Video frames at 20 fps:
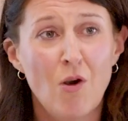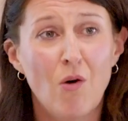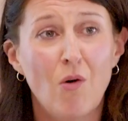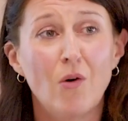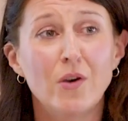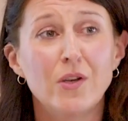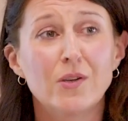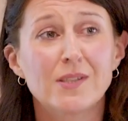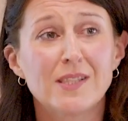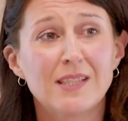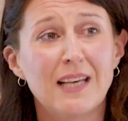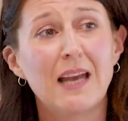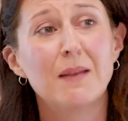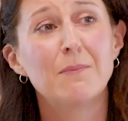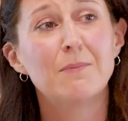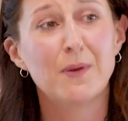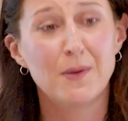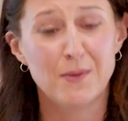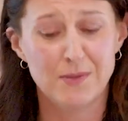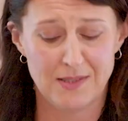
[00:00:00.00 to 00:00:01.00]
or you're
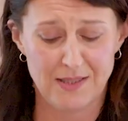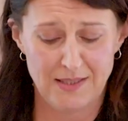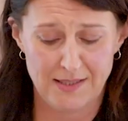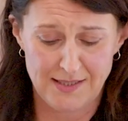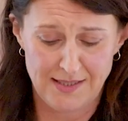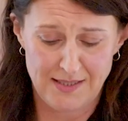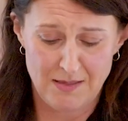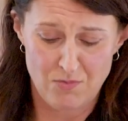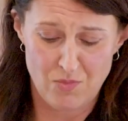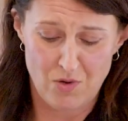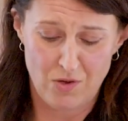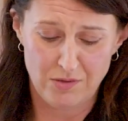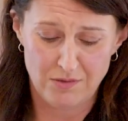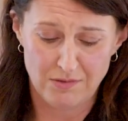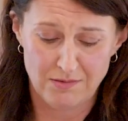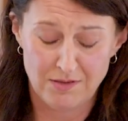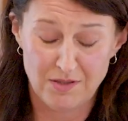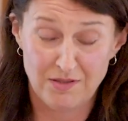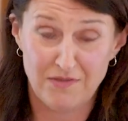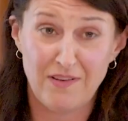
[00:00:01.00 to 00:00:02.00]
signposting
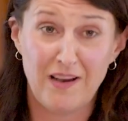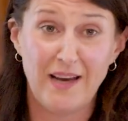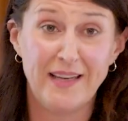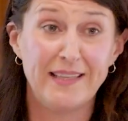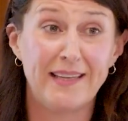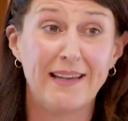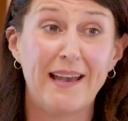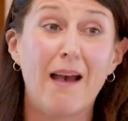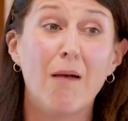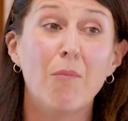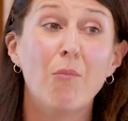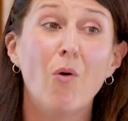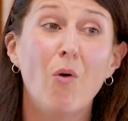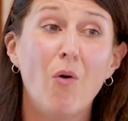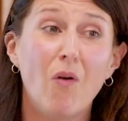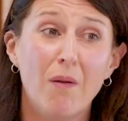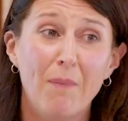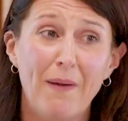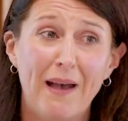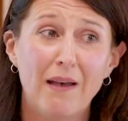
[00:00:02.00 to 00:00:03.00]
someone to finding out
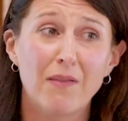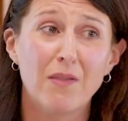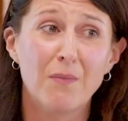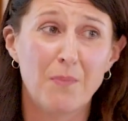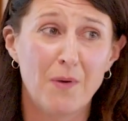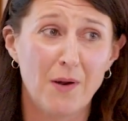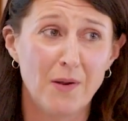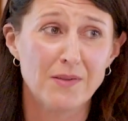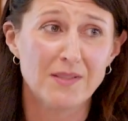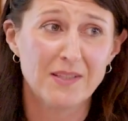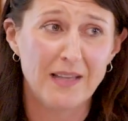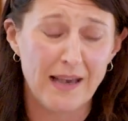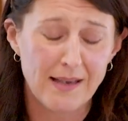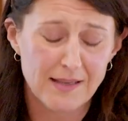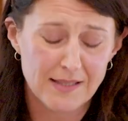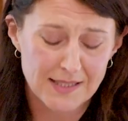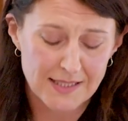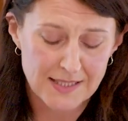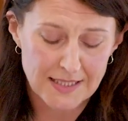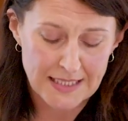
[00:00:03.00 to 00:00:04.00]
more about the
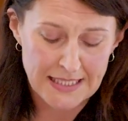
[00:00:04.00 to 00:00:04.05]
process,